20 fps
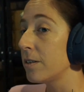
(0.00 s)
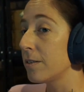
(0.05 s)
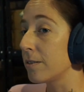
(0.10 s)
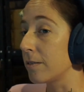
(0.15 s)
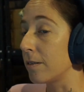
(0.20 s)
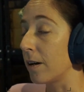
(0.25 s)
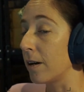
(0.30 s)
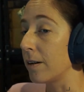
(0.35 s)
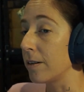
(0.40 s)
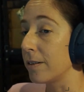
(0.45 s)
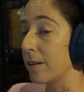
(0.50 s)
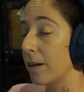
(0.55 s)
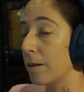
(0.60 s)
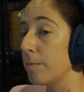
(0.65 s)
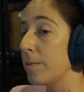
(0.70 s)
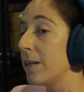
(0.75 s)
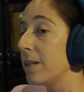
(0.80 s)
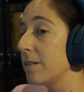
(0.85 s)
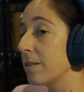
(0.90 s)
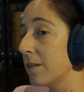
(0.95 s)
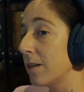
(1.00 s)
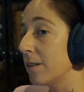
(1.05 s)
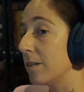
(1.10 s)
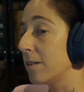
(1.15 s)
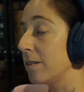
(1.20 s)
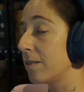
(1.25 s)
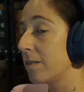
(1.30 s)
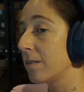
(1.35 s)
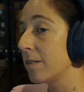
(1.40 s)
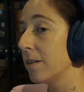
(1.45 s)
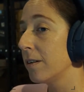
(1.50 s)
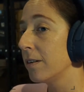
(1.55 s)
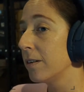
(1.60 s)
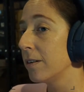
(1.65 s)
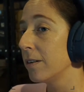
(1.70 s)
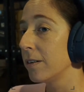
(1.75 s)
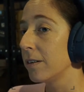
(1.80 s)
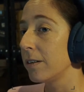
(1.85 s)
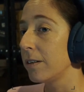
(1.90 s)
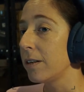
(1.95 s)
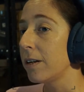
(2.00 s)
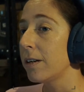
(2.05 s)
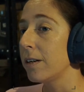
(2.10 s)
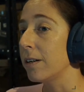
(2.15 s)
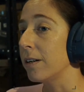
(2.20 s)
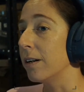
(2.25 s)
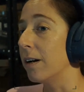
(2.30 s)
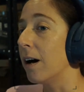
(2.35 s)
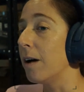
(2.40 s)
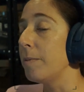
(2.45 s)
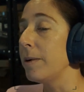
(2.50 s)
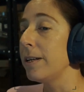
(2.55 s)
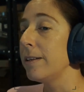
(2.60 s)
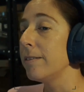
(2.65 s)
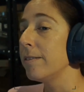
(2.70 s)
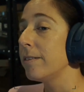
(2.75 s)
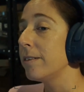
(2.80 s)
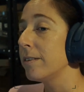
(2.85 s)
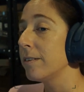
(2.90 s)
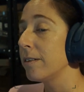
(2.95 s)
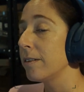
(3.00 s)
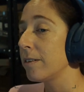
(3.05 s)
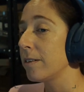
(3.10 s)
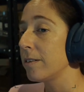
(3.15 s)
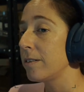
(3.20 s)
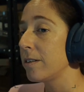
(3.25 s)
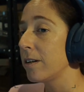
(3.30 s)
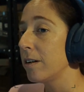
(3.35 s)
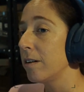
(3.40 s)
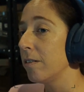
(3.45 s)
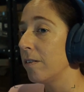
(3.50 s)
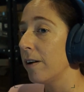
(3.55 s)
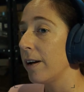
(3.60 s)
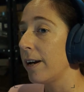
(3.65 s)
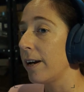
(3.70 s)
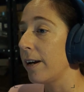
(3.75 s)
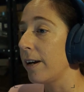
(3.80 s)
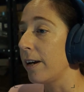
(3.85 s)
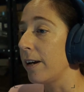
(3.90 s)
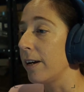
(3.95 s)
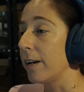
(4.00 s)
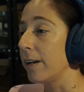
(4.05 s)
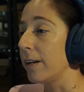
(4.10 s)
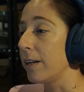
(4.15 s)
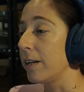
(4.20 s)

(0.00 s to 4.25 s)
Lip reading: That makes sense. Yeah, I mean, the Tenere